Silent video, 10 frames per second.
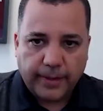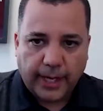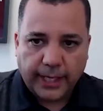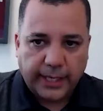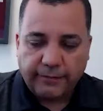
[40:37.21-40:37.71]

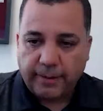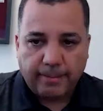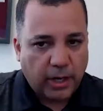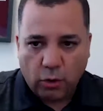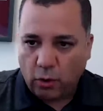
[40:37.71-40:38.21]
I give them
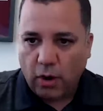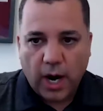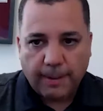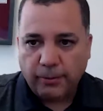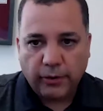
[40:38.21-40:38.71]
my whole
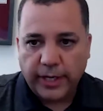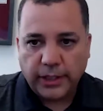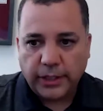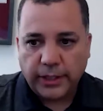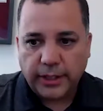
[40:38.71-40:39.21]

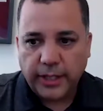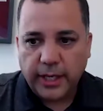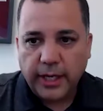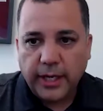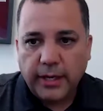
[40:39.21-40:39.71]
operation
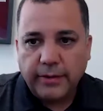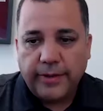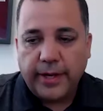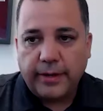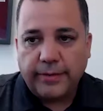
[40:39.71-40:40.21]

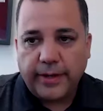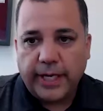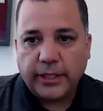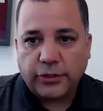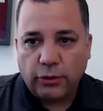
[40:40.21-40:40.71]
that
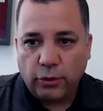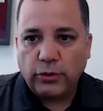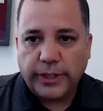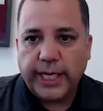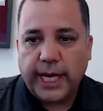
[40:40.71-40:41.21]
it's
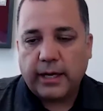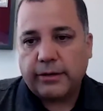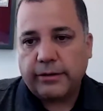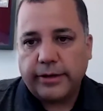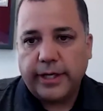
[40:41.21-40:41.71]
oozing out
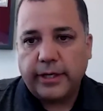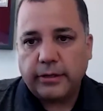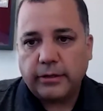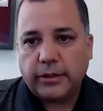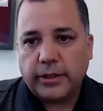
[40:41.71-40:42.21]
of their
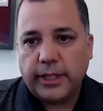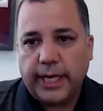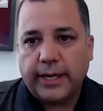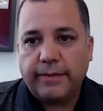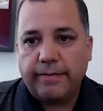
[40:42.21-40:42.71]
ears,
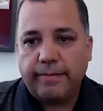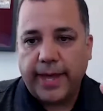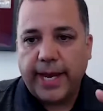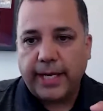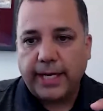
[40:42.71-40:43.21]
and
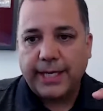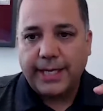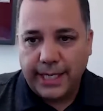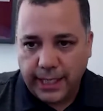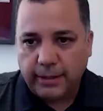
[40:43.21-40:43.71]
they
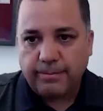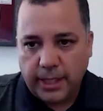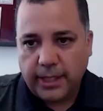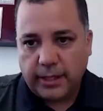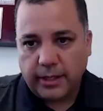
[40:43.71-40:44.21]
need
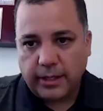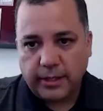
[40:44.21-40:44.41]
me.